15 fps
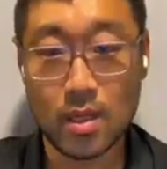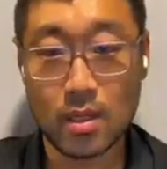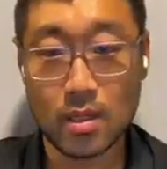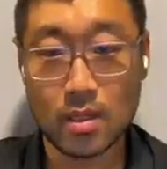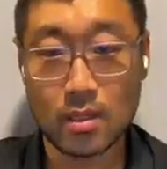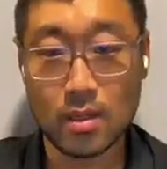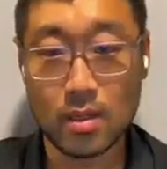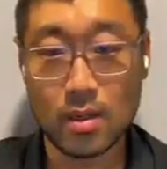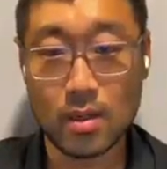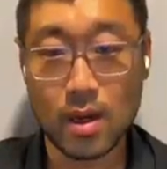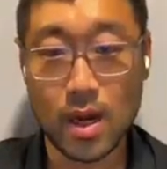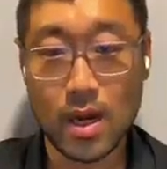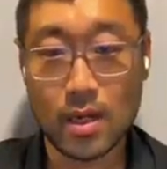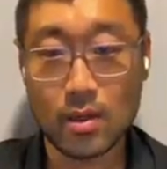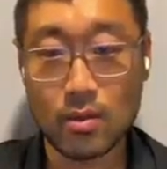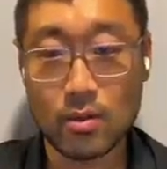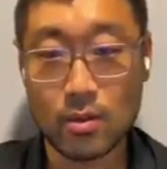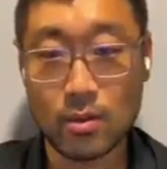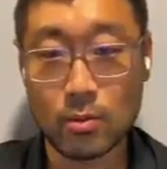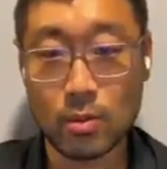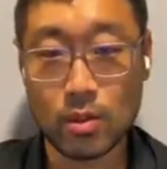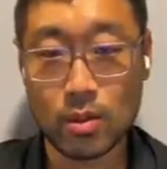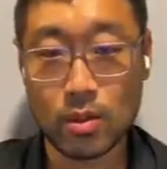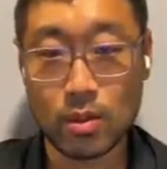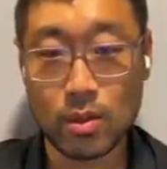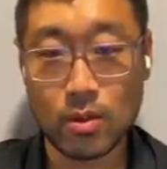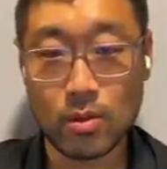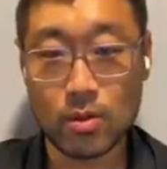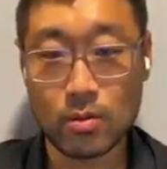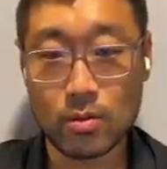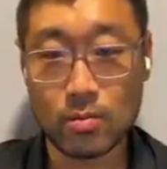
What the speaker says: long article with code